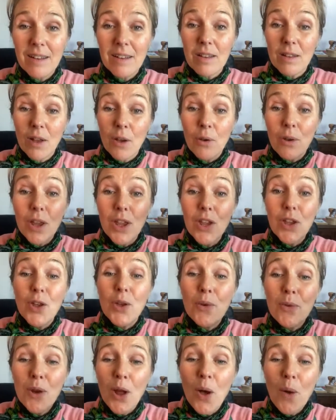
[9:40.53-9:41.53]
So
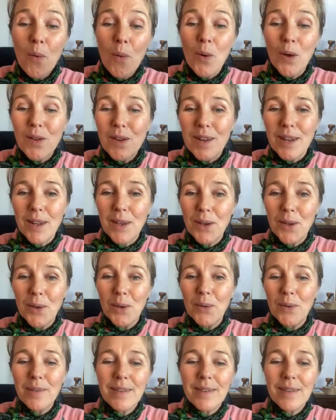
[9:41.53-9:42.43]
you know what to do.